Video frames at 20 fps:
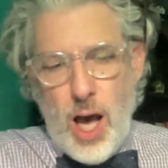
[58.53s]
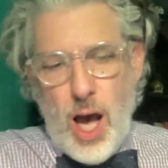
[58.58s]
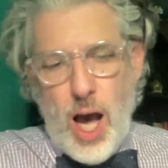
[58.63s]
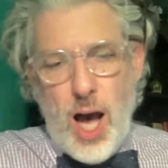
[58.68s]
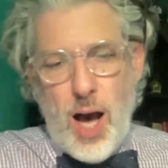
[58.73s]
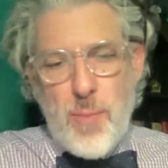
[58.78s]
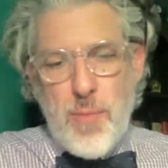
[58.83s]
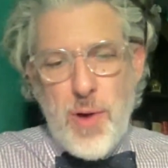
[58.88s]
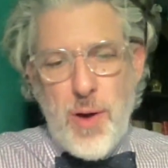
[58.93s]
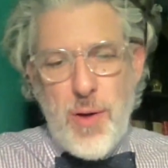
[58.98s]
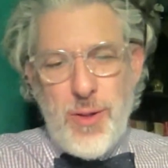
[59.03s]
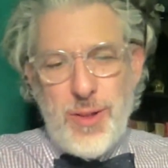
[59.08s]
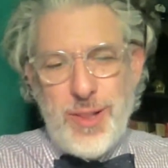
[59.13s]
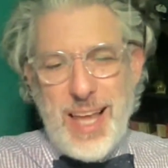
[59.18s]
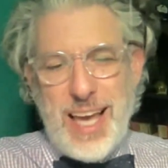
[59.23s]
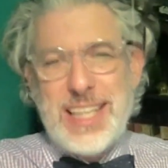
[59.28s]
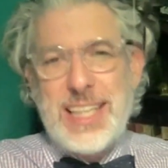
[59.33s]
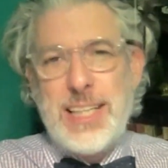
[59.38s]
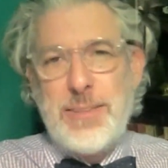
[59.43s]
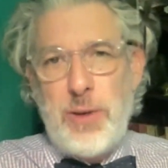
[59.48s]

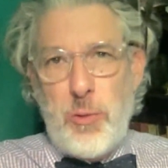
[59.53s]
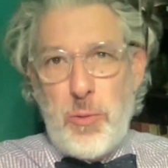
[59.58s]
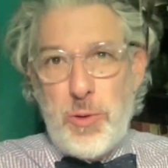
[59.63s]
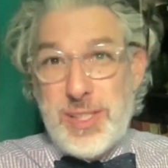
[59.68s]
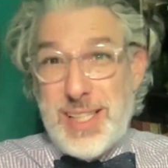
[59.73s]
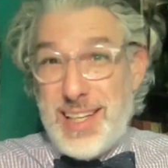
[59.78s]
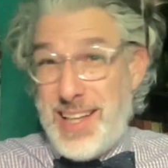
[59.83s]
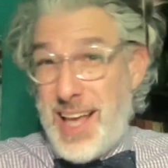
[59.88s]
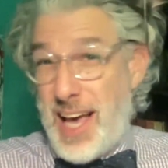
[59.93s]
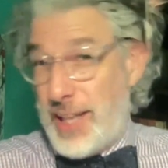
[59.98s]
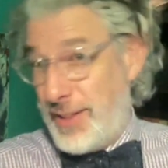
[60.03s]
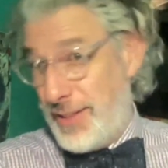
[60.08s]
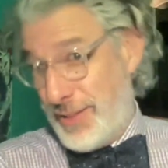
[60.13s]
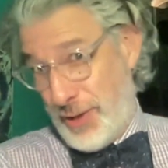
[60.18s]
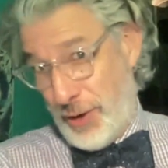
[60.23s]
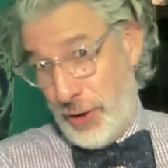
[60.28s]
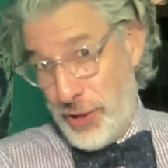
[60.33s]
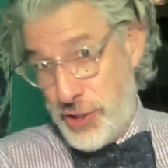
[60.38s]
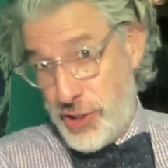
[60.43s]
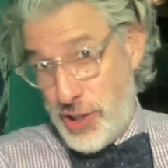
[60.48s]
Lank Living was a lot
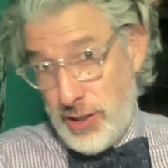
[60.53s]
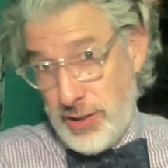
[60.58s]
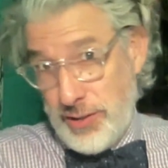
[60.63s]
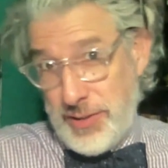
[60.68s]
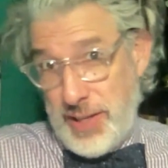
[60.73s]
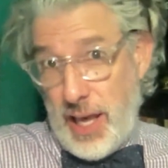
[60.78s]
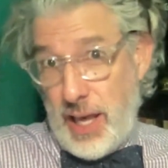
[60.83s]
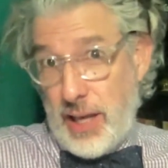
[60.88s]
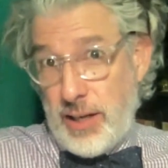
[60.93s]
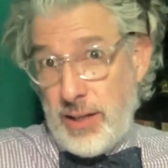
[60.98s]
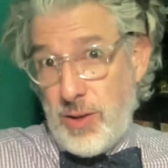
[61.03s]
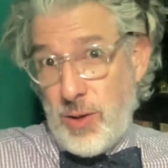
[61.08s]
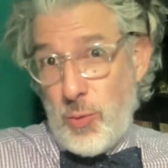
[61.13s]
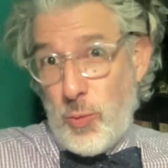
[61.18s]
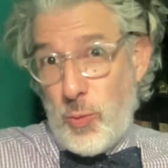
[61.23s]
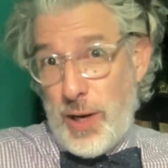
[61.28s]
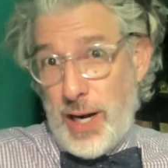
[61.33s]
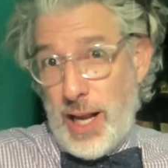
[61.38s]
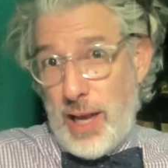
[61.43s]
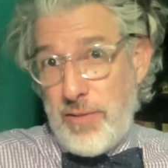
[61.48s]
larger than
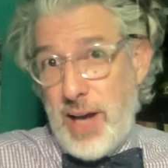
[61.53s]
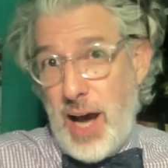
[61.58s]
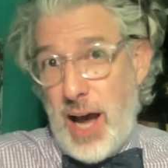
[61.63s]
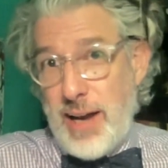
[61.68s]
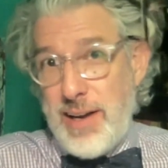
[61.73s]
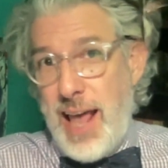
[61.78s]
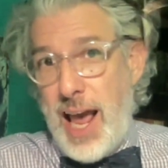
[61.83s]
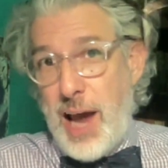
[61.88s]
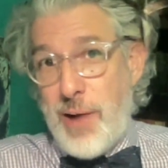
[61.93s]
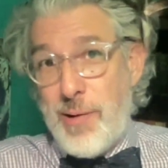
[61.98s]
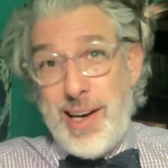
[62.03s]
what I've got now.